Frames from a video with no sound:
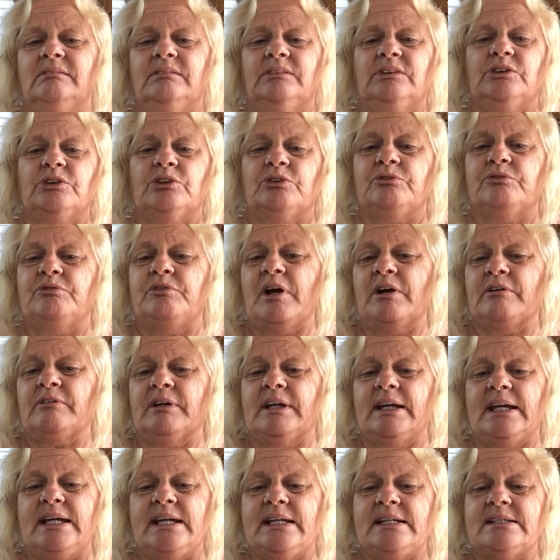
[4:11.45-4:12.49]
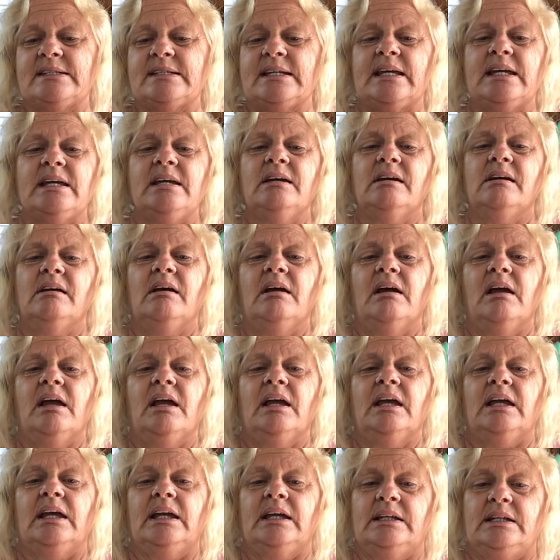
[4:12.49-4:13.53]
They're very easy.
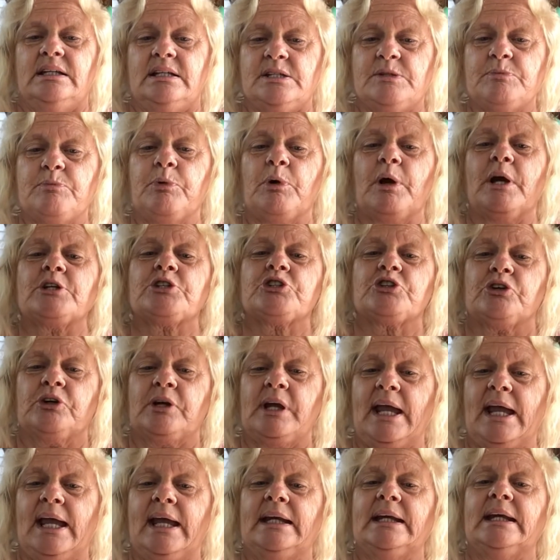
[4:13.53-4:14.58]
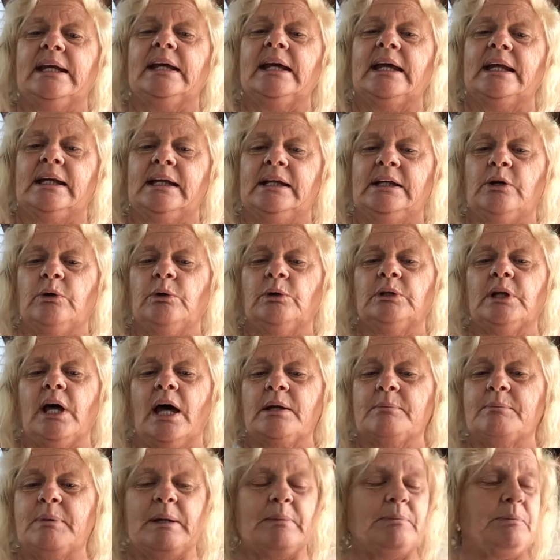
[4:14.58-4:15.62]
It is pressure canning, and I know a lot
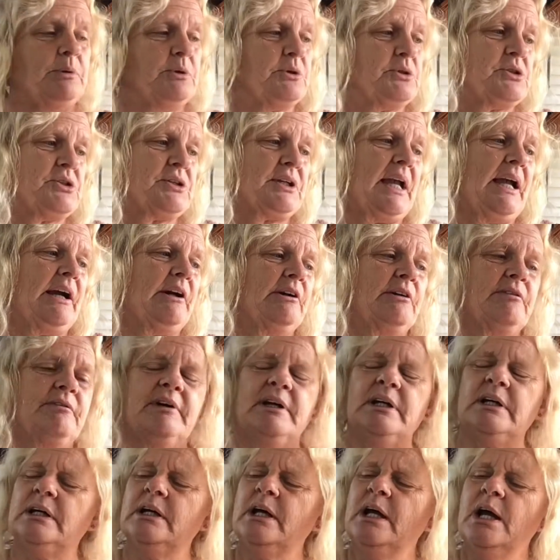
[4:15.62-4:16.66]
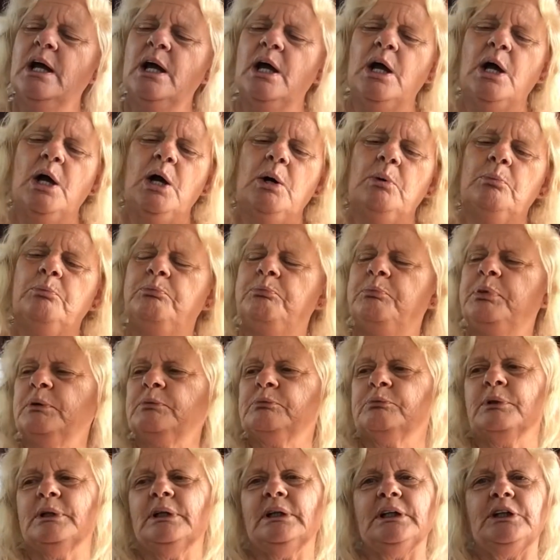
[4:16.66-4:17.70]
of people are scared of it, but
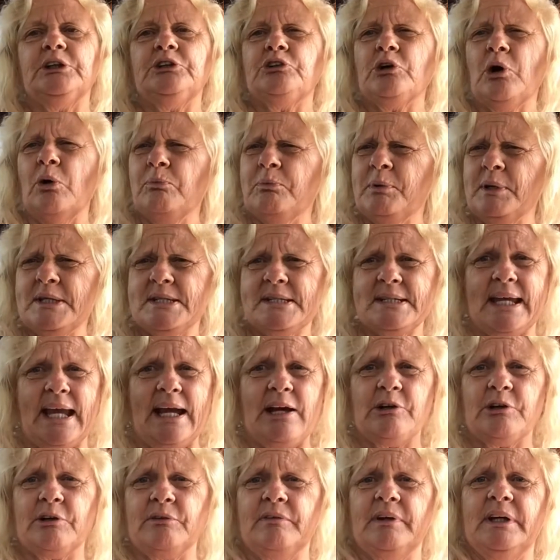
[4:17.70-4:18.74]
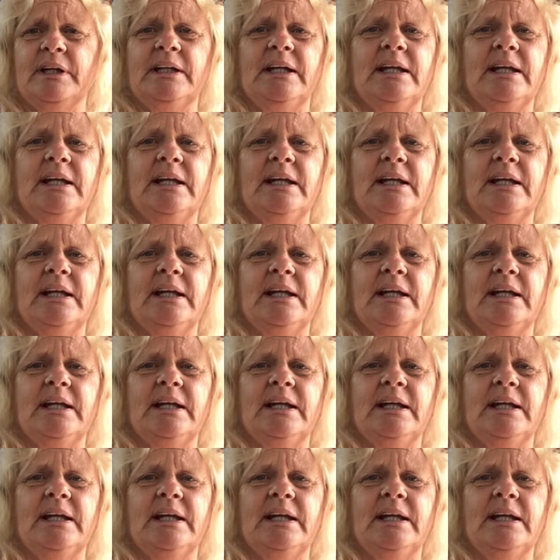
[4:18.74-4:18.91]
really don't be scared of it.